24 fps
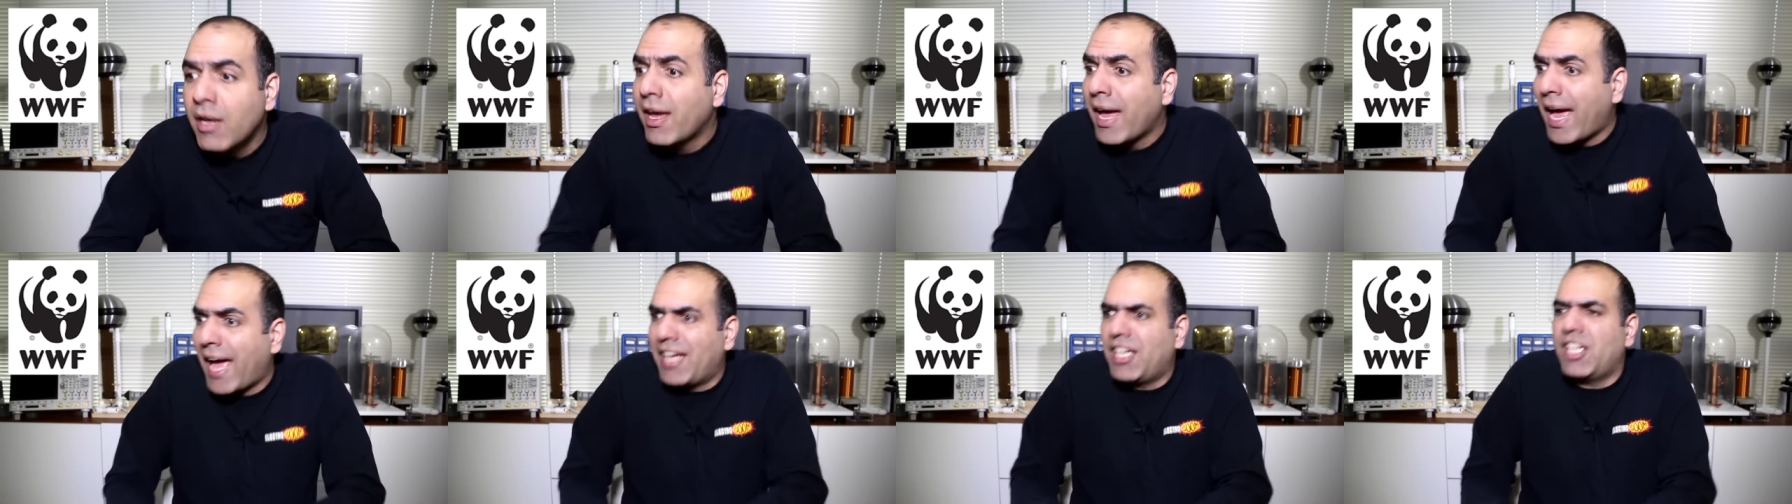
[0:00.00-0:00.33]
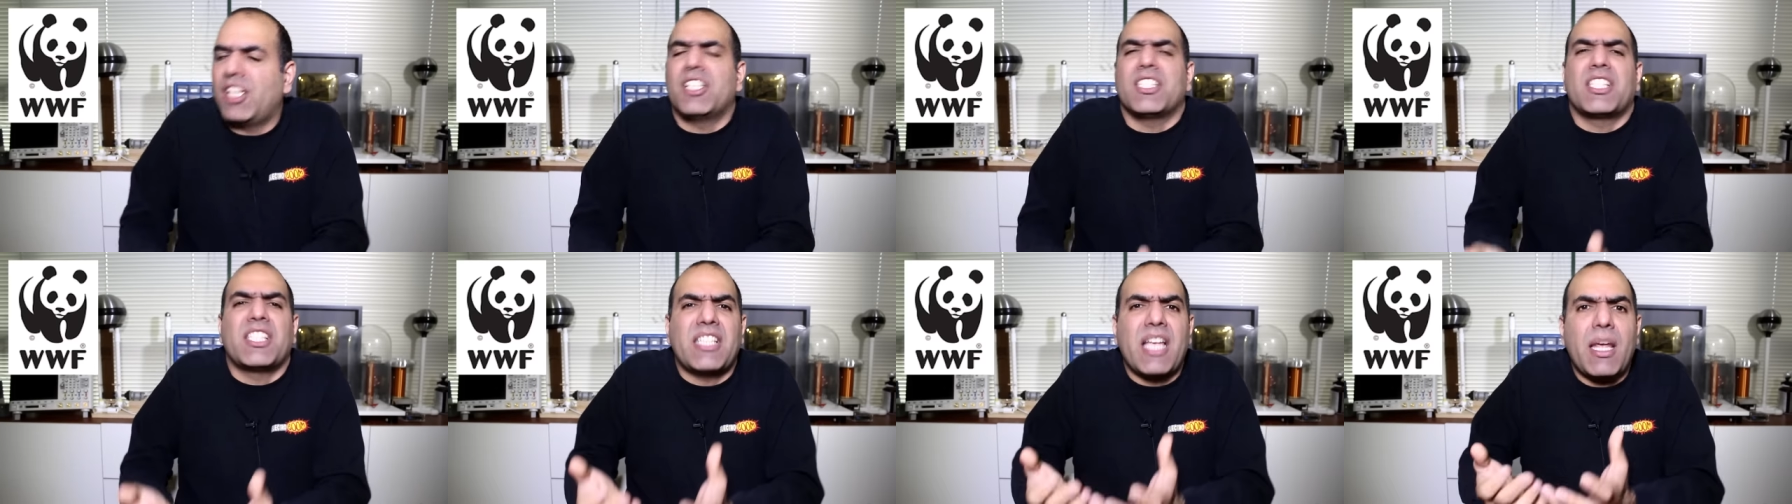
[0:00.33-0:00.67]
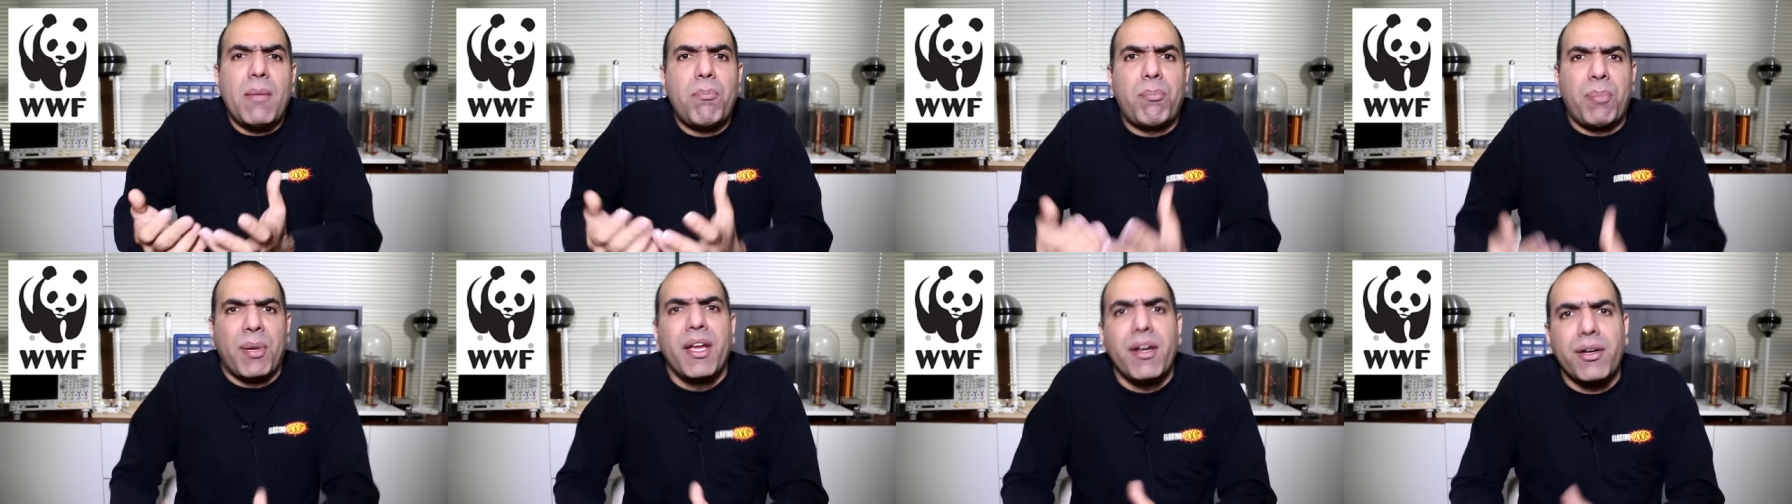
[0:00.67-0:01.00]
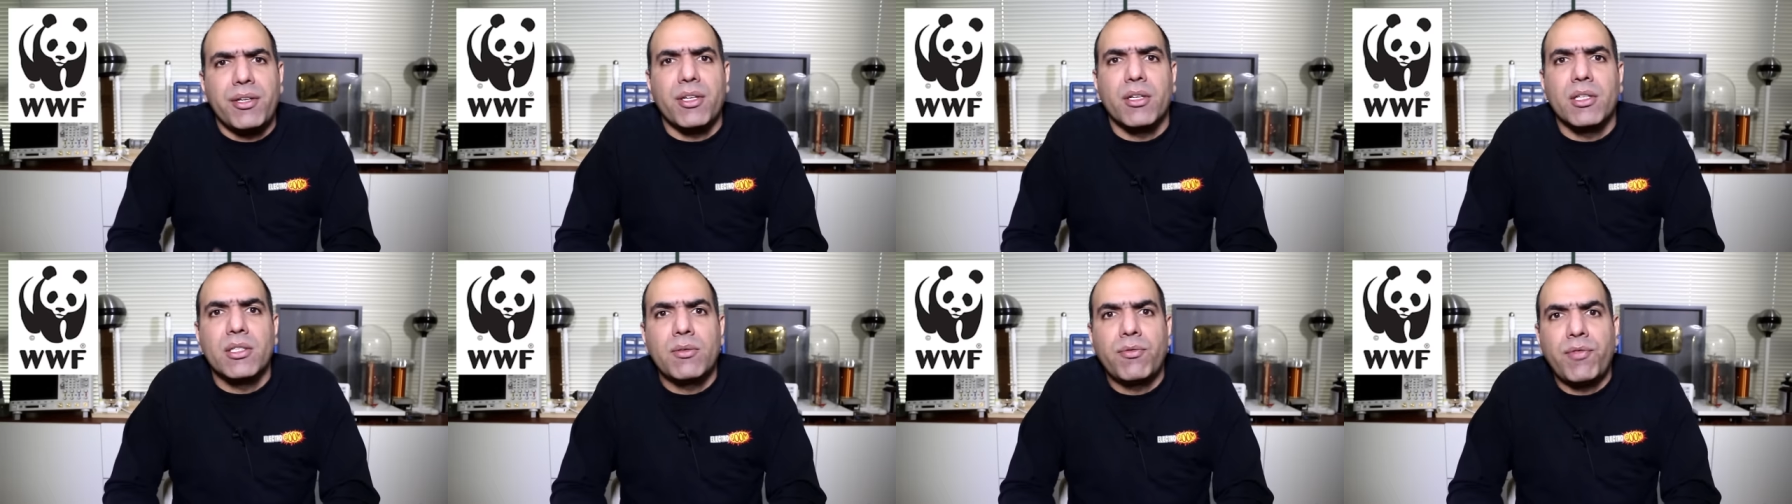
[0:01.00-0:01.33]
and in the same
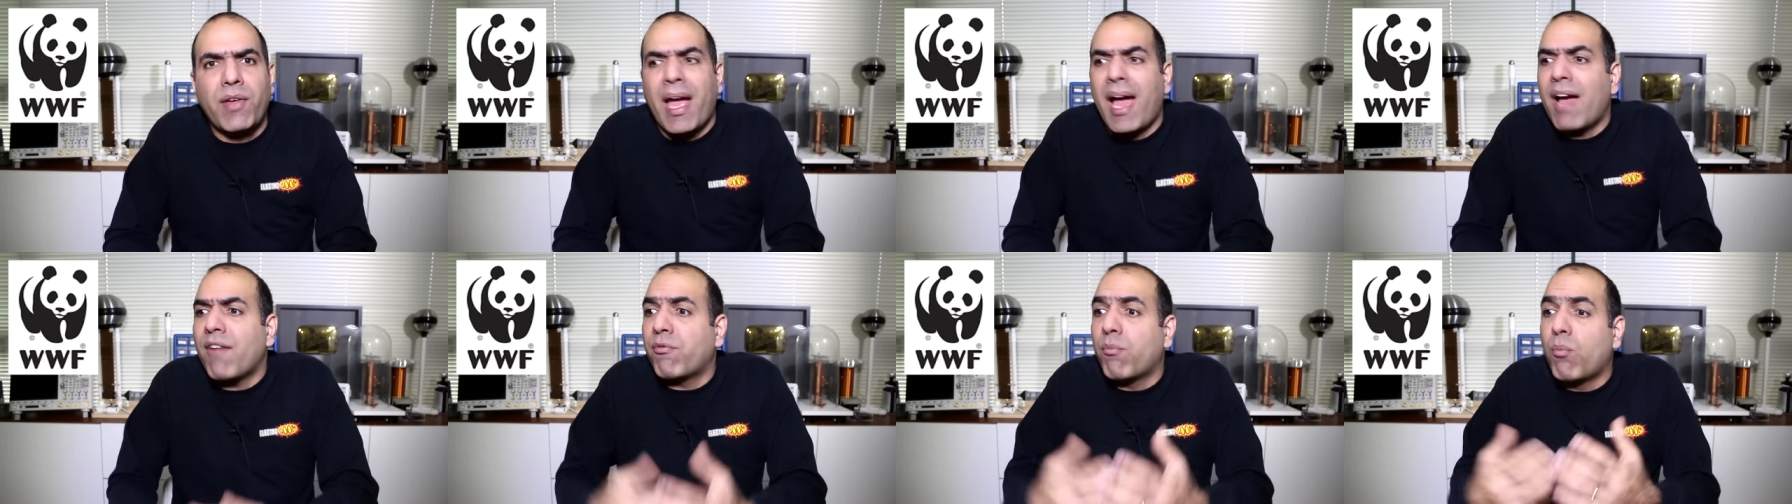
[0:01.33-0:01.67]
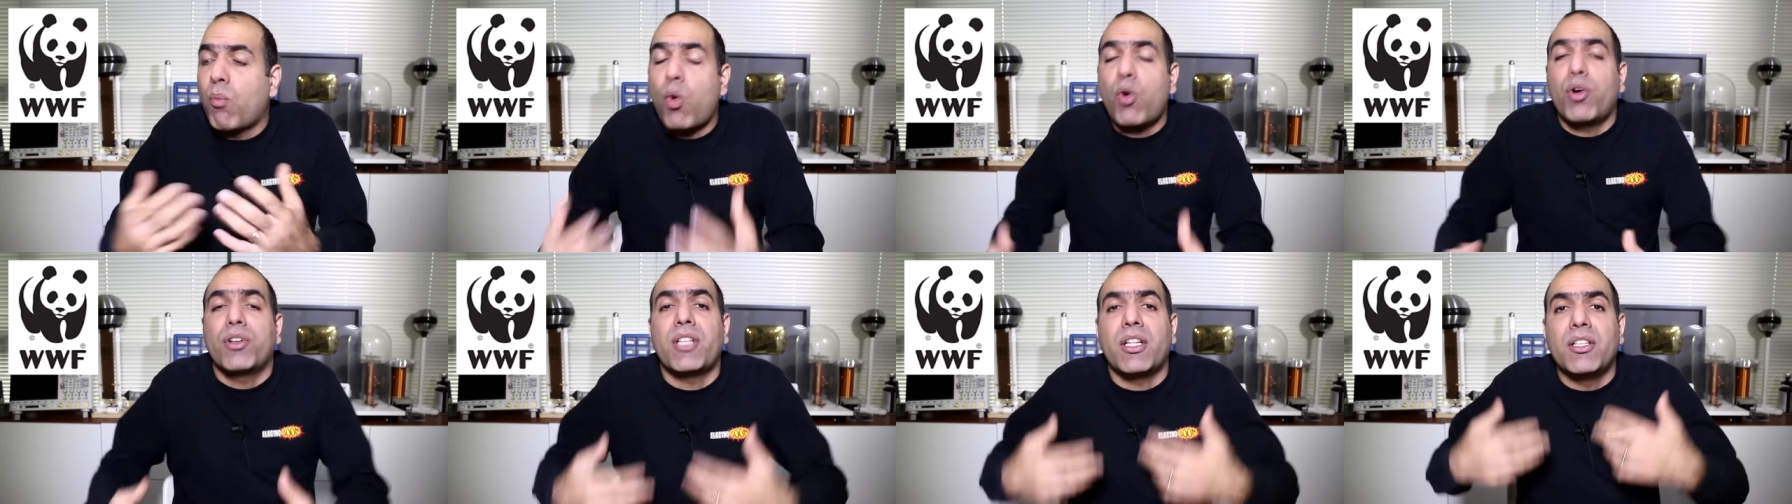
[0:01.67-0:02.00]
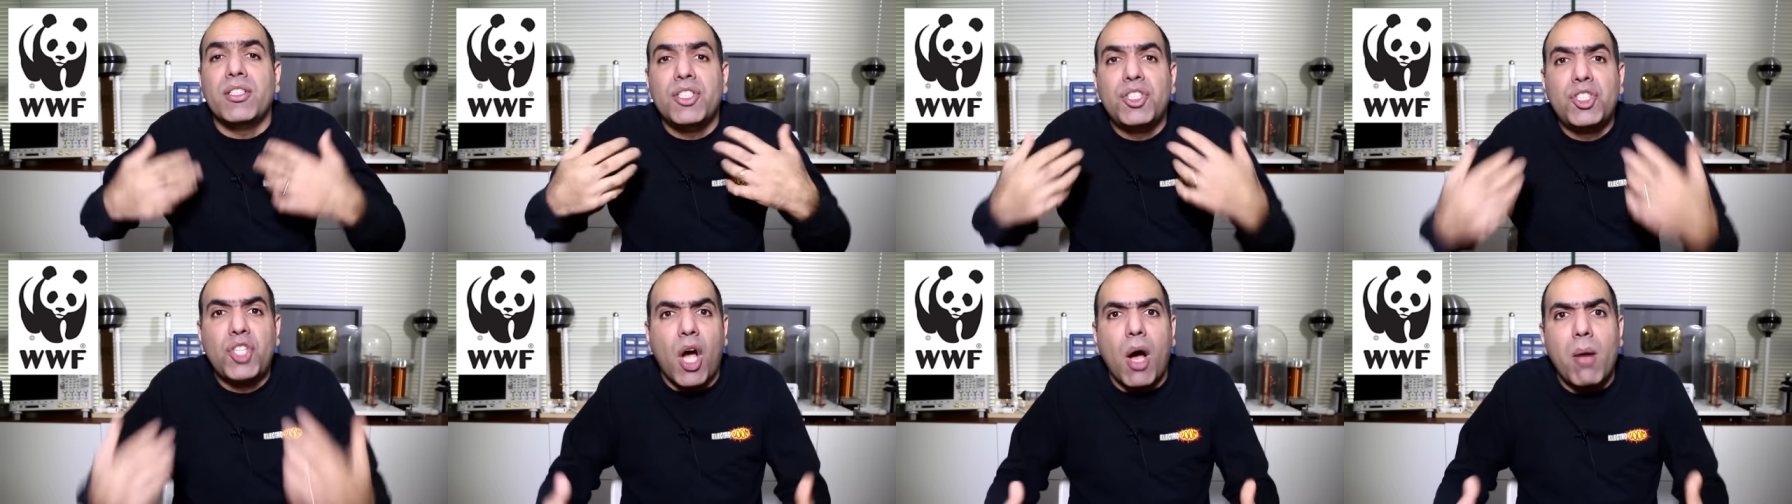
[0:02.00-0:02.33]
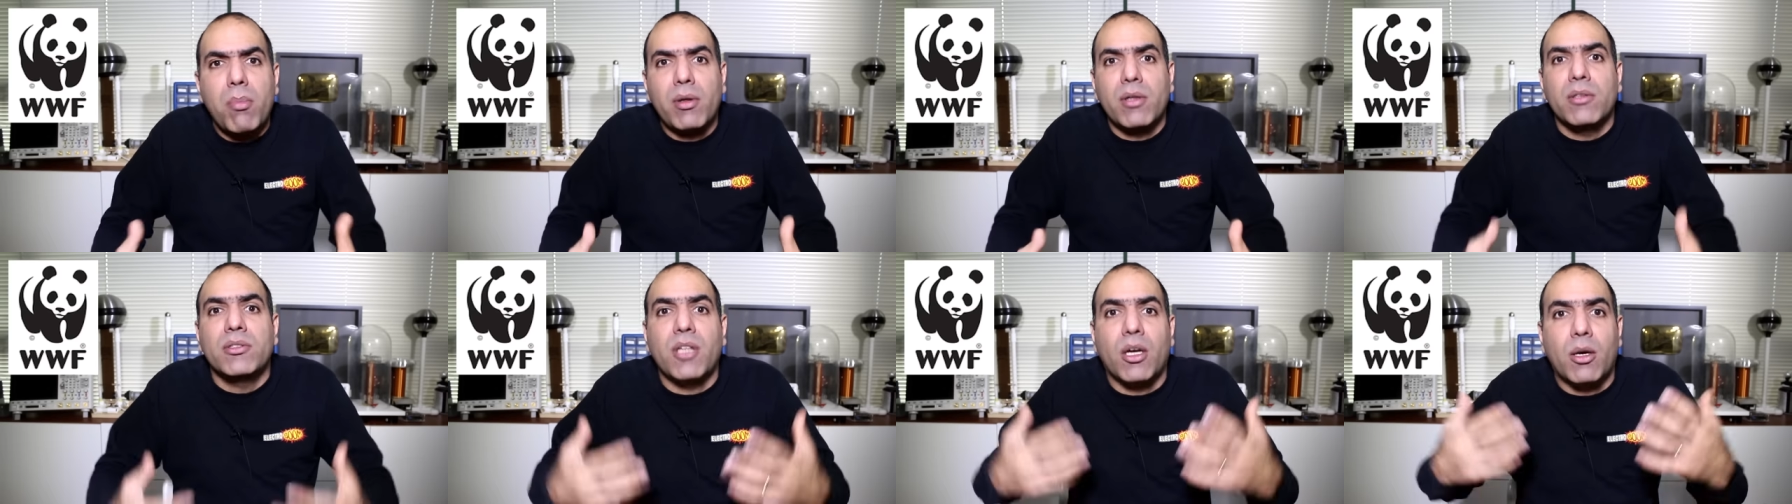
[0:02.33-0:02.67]
period we have more than
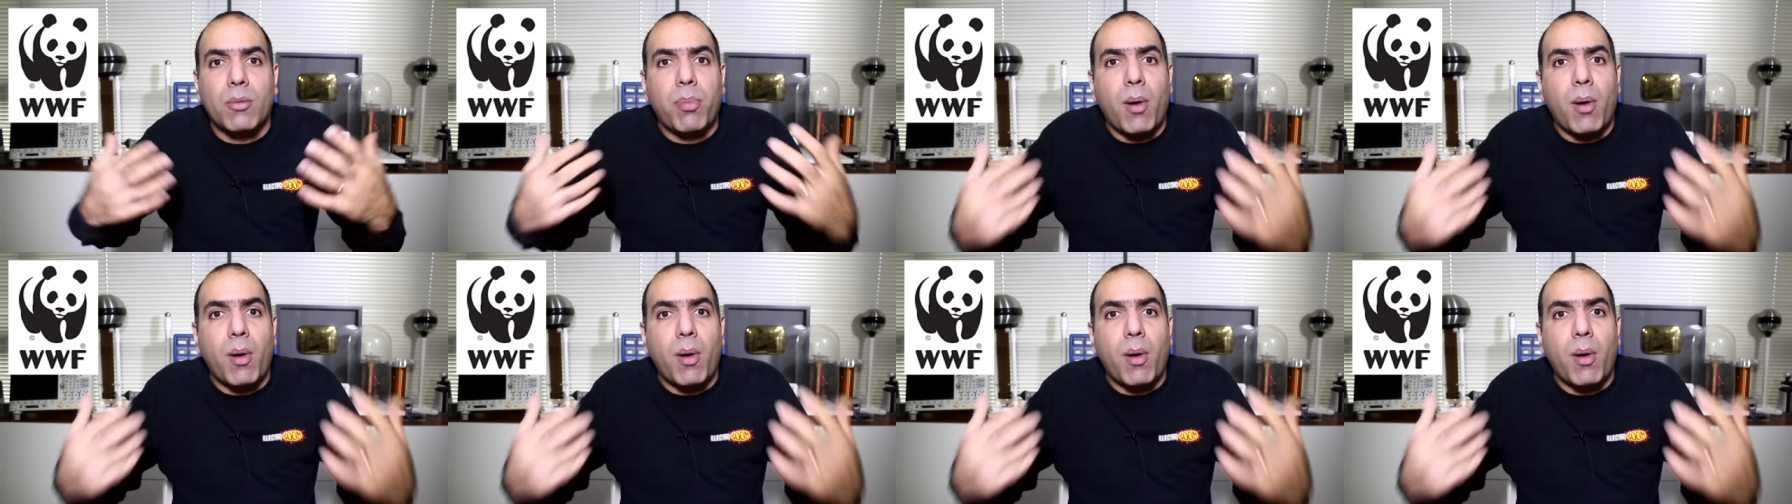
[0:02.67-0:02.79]
doubled our